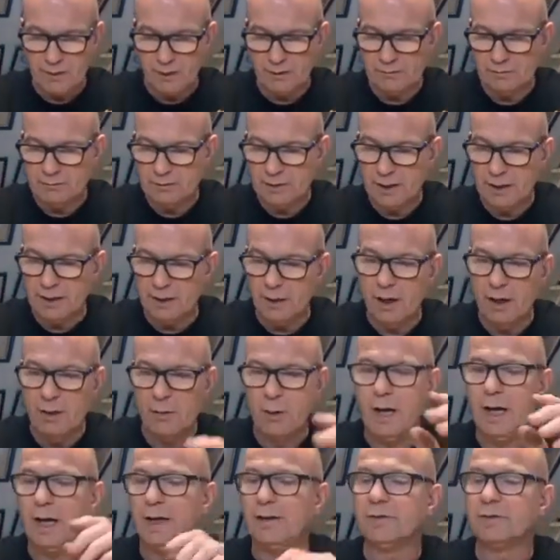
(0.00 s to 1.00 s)
Right.
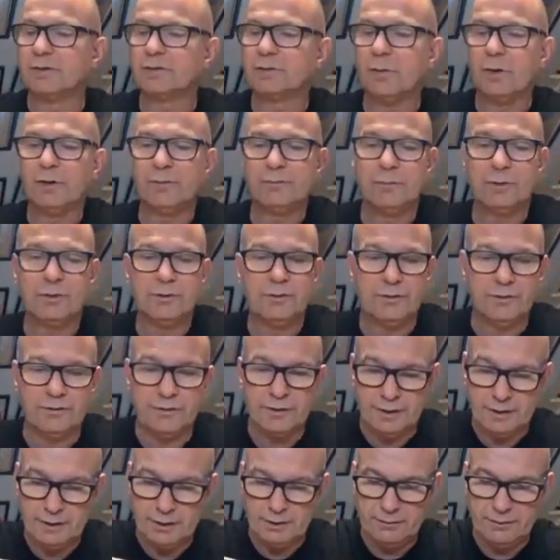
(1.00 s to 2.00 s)
Oh, there's one other
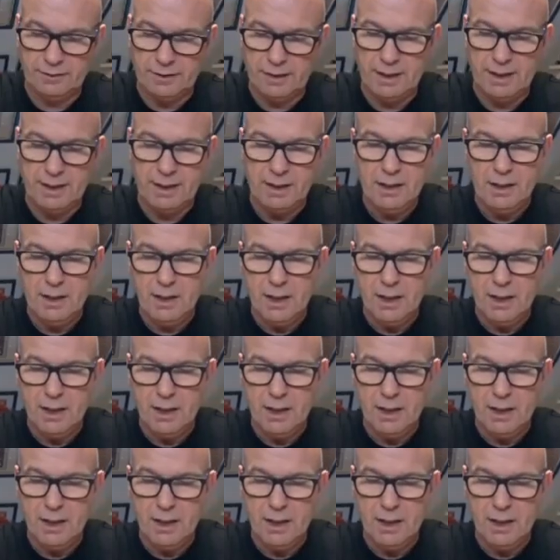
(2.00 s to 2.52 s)
thing on there.